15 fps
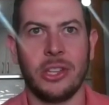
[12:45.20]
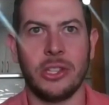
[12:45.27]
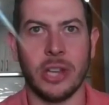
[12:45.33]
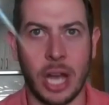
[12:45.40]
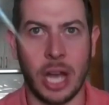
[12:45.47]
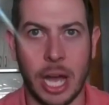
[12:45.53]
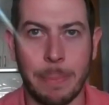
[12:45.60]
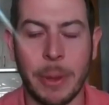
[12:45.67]
You
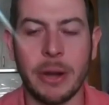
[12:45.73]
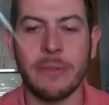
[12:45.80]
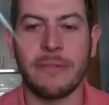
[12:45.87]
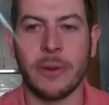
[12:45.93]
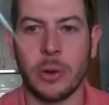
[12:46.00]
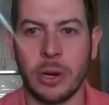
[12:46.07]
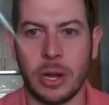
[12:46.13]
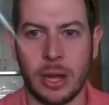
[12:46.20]
hop on a
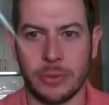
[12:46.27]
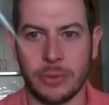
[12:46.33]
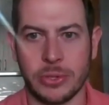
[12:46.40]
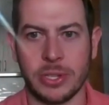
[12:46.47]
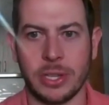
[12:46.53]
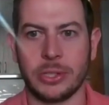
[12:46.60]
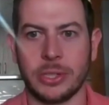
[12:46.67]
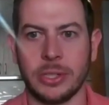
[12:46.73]
phone
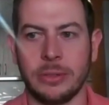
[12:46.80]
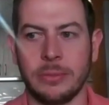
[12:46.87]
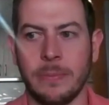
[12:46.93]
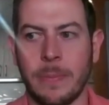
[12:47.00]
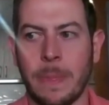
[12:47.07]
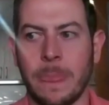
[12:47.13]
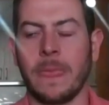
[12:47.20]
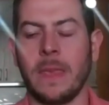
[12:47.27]
conversation
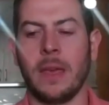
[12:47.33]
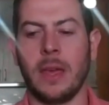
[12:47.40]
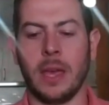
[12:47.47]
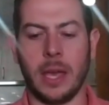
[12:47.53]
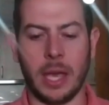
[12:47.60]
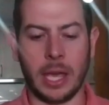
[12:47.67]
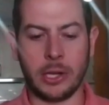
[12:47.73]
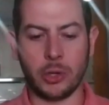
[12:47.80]

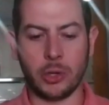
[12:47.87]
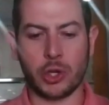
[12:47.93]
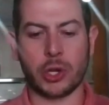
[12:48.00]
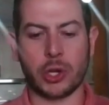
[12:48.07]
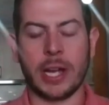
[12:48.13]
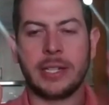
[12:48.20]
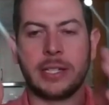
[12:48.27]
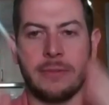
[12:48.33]
and you
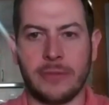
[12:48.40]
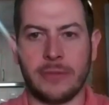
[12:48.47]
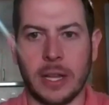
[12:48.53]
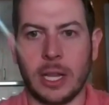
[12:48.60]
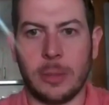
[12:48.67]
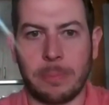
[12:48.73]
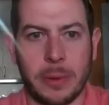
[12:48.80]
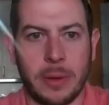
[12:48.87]
try and
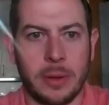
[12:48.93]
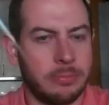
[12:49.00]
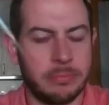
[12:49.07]
develop,